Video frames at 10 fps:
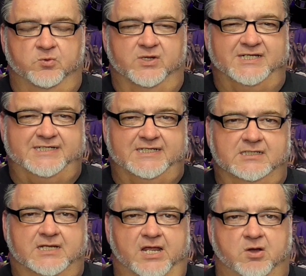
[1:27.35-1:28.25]
really
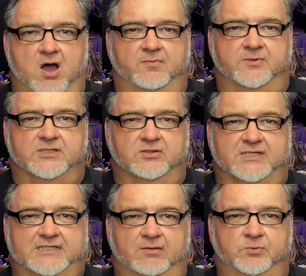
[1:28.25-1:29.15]
didn't take off until
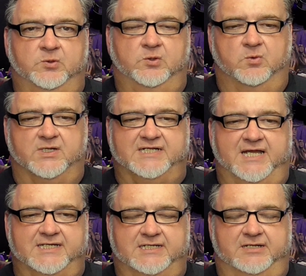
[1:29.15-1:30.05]
December
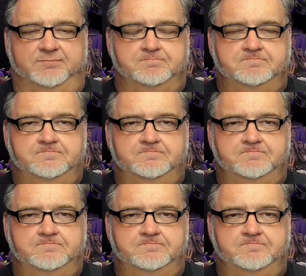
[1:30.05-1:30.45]
2018.